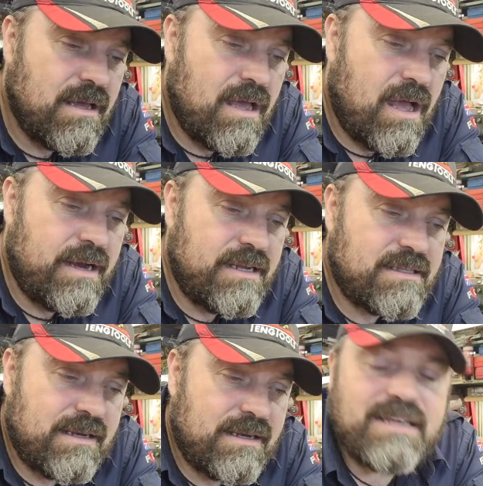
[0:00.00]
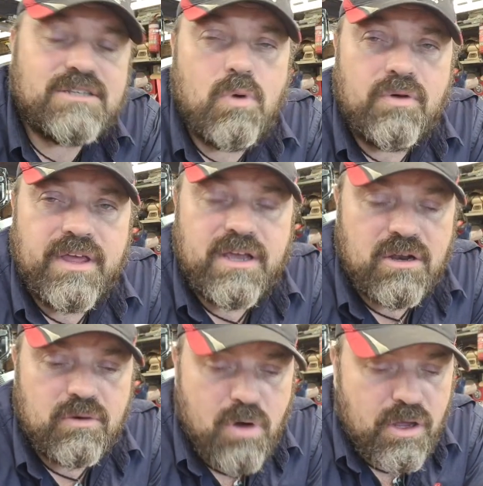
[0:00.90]
and it's the last one they're going
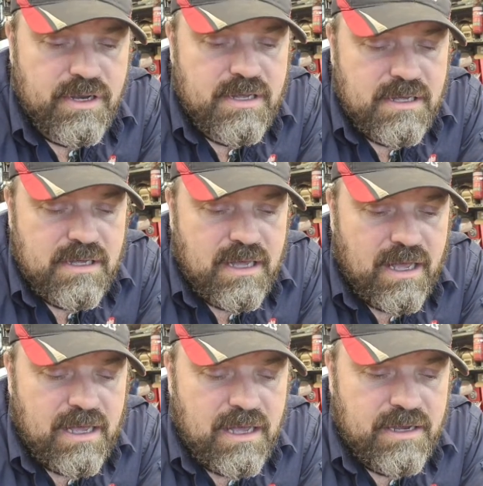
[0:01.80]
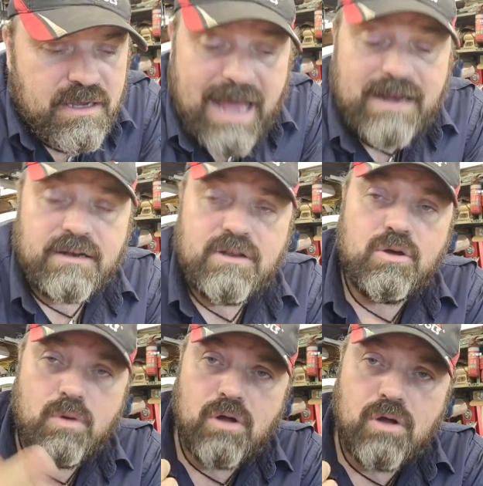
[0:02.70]
to run. And Alan,
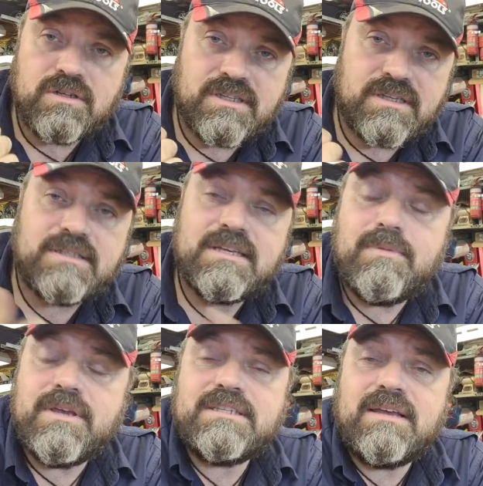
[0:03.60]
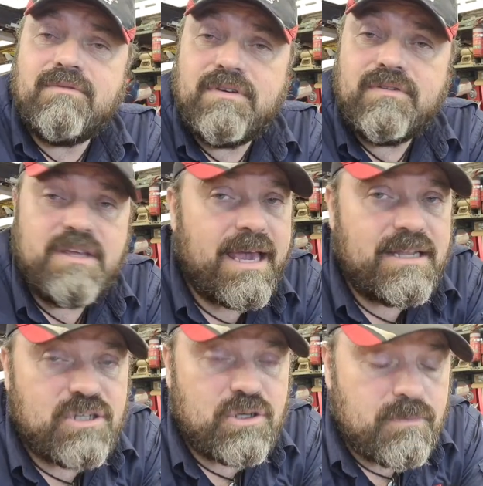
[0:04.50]
who owns the CB750
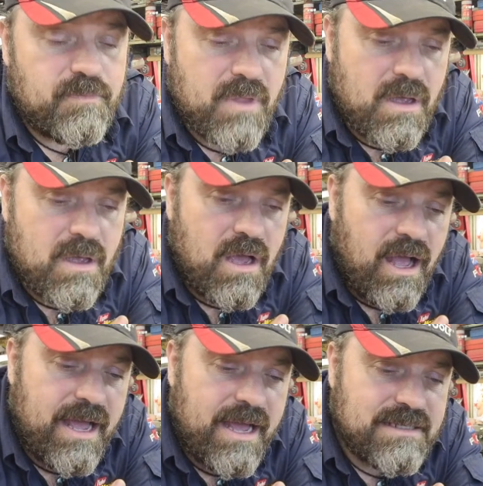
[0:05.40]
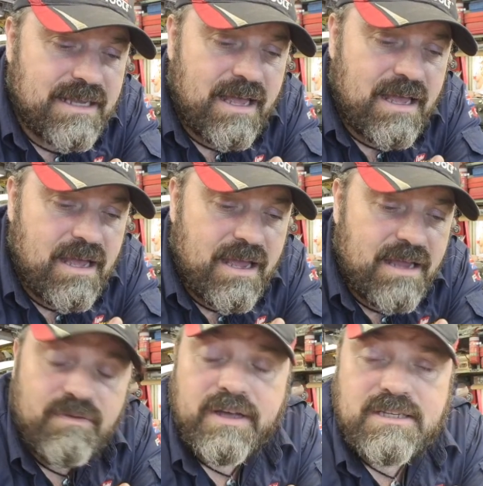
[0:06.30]
K2, has
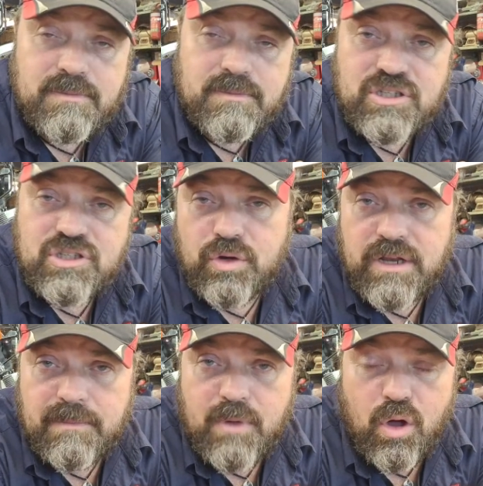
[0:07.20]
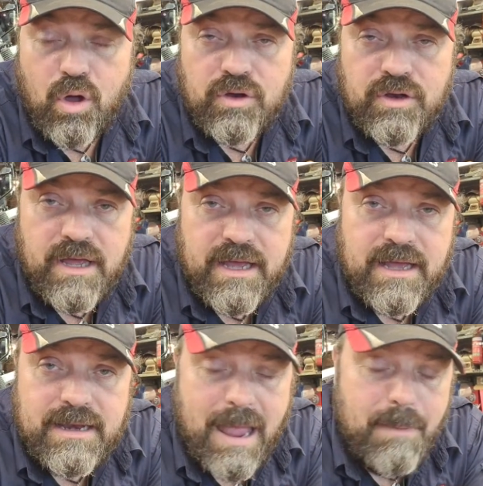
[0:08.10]
invited me to join him on
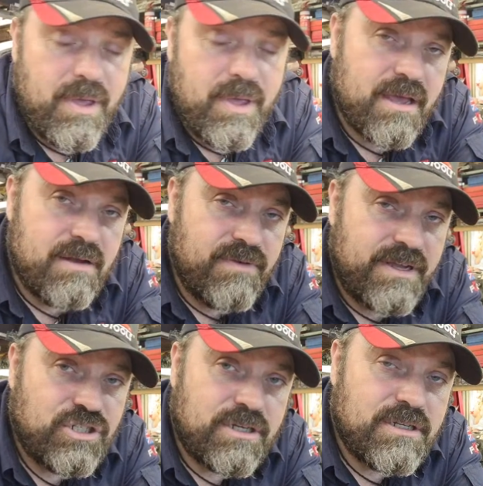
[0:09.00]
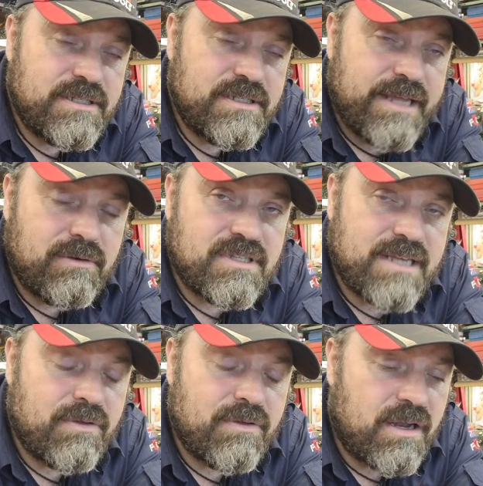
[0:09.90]
an epic adventure down to the
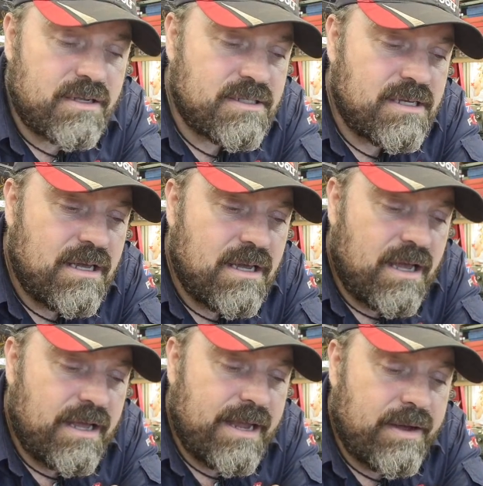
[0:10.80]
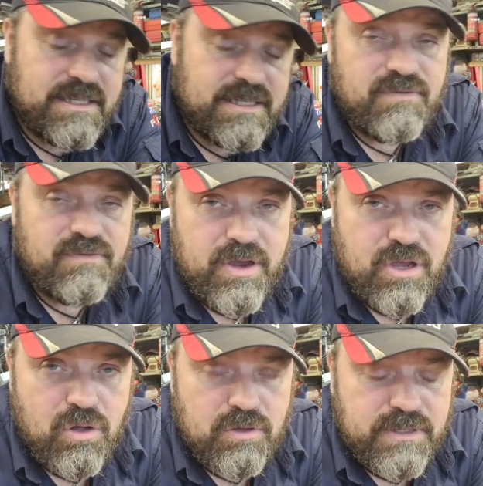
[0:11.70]
South Island. And now it is very
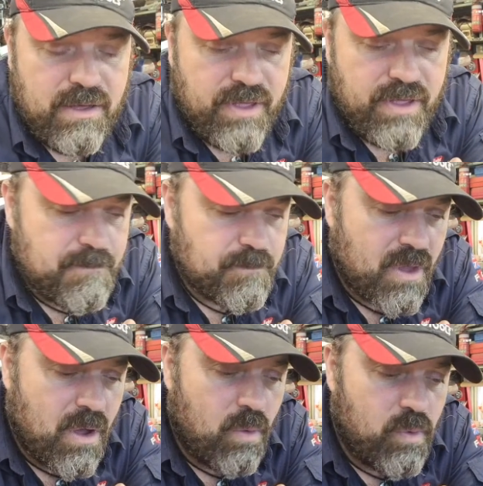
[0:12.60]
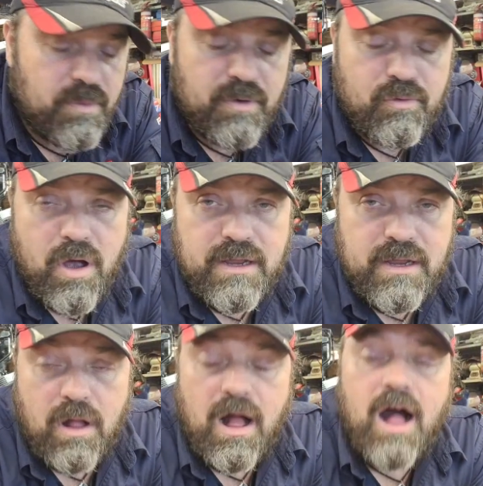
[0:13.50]
cold down there. We'll be riding,
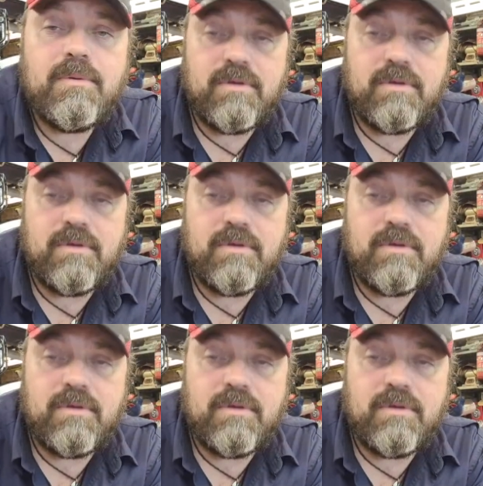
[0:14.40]
Alan